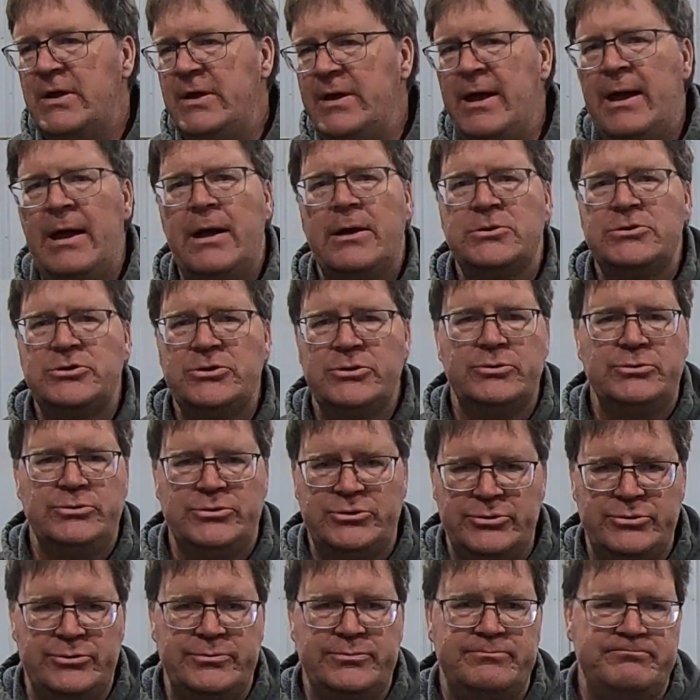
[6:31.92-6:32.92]
yeah, so
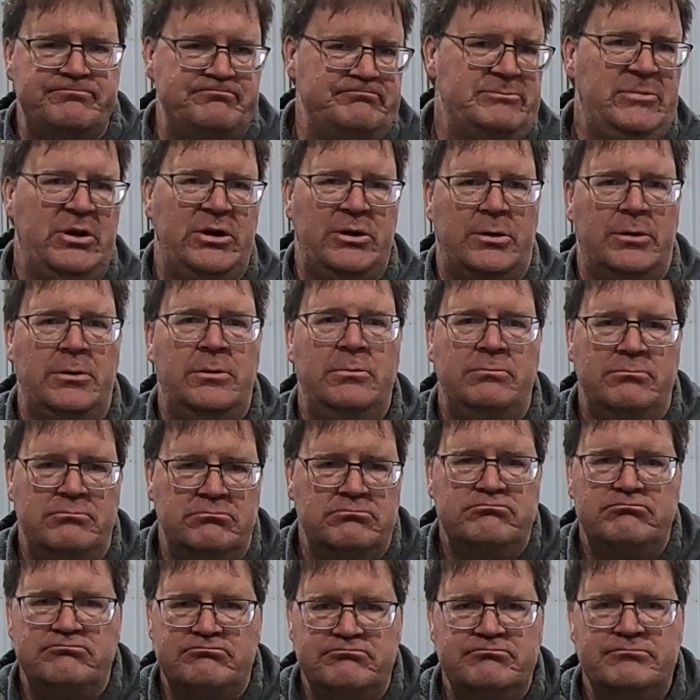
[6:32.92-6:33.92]
so you know,
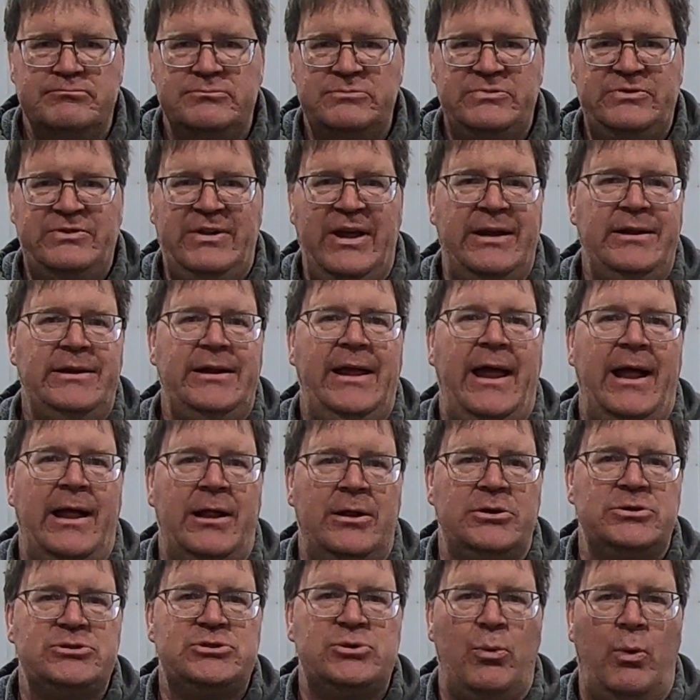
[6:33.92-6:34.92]
ten
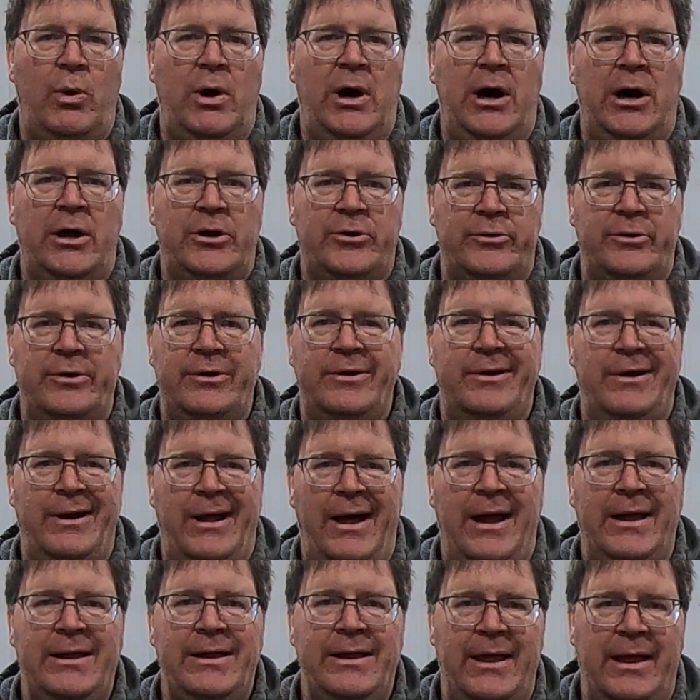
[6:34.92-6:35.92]
gallons of water in a
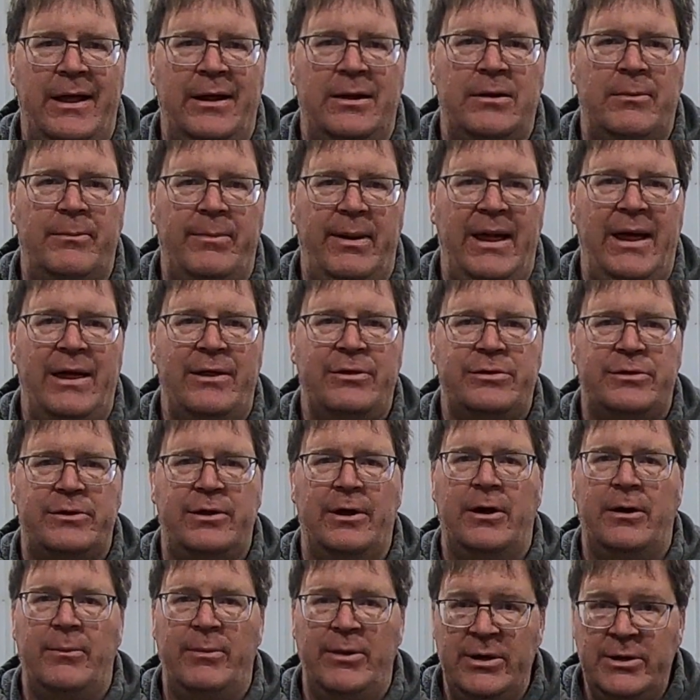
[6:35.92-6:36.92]
nine gallon
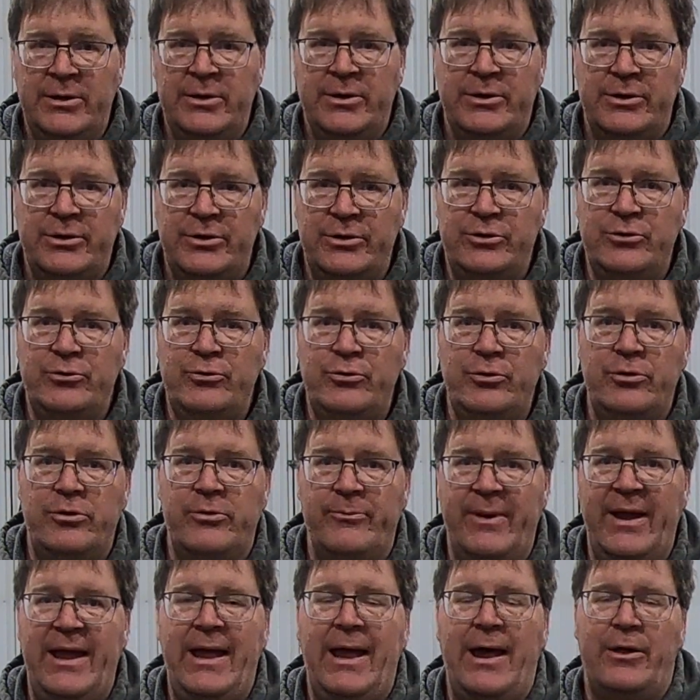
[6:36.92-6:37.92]
bathtub. You do
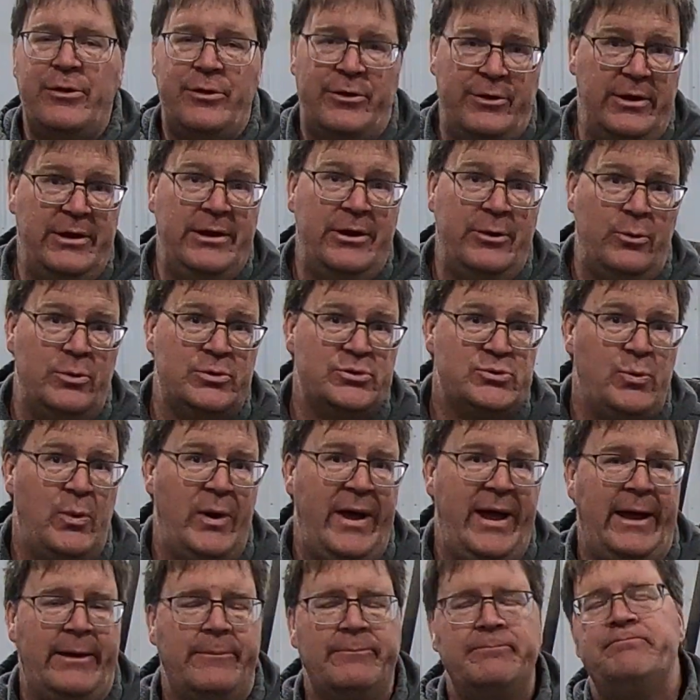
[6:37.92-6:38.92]
the math. It was
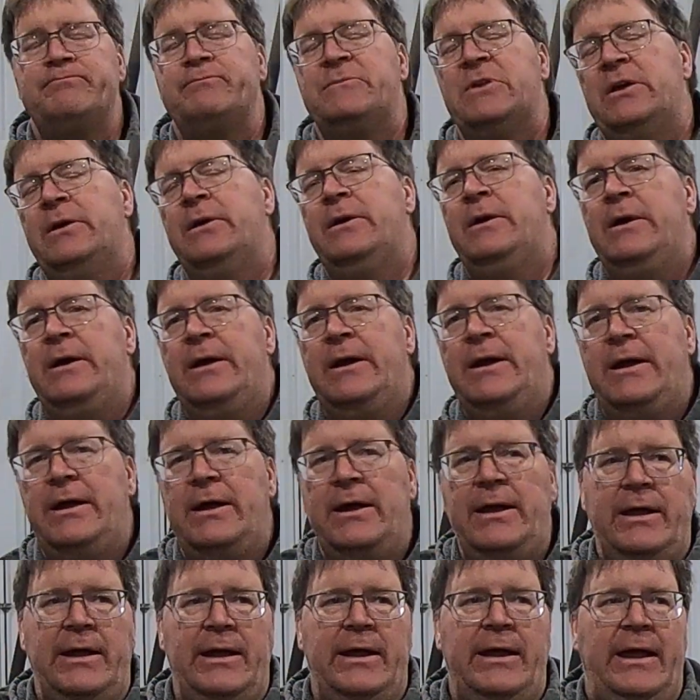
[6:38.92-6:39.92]
wet.
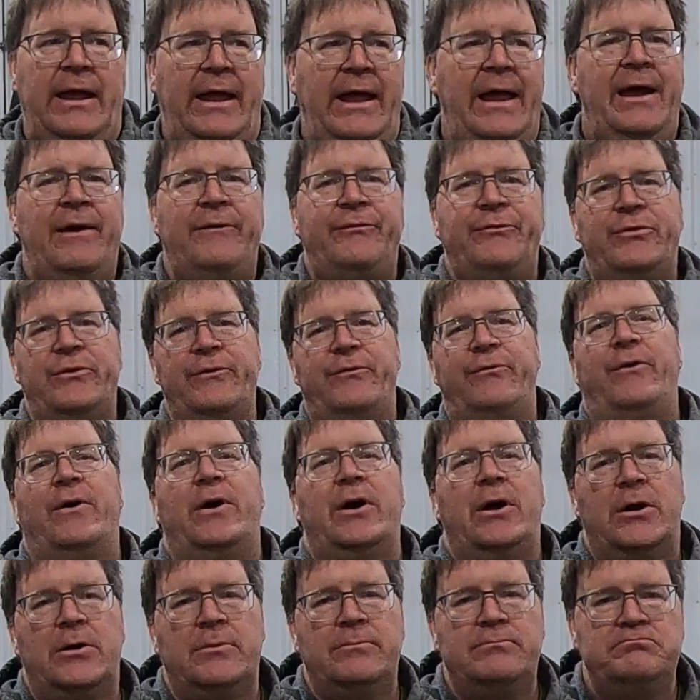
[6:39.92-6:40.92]
Half the
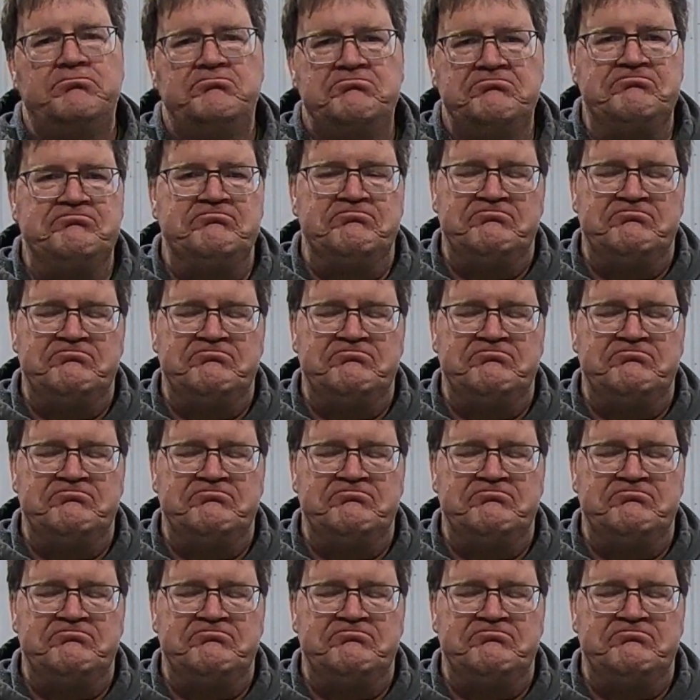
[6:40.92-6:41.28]
farm